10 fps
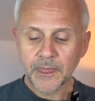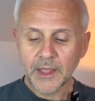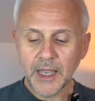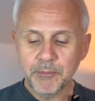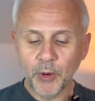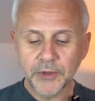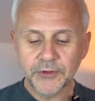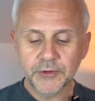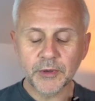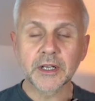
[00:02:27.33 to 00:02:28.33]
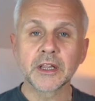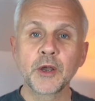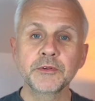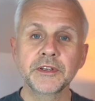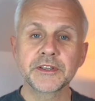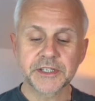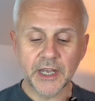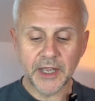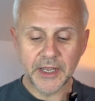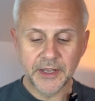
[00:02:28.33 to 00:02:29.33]
I pointed to a cloud in the
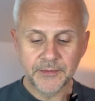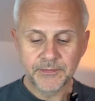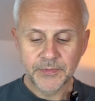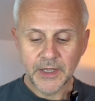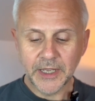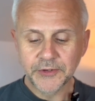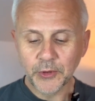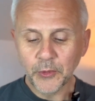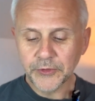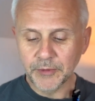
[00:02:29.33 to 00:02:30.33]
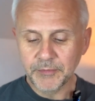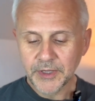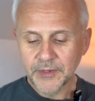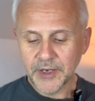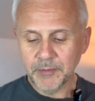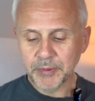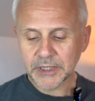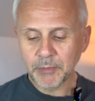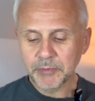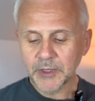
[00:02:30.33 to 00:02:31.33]
sky and told him that it
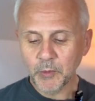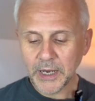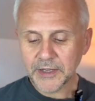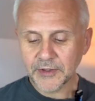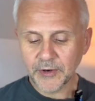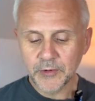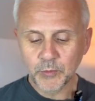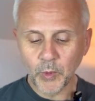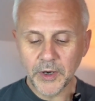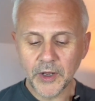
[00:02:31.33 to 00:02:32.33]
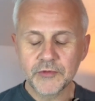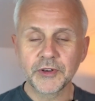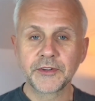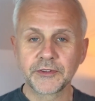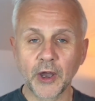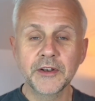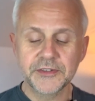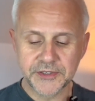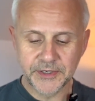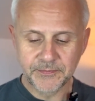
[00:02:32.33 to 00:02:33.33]
probably weighed around 100 tons.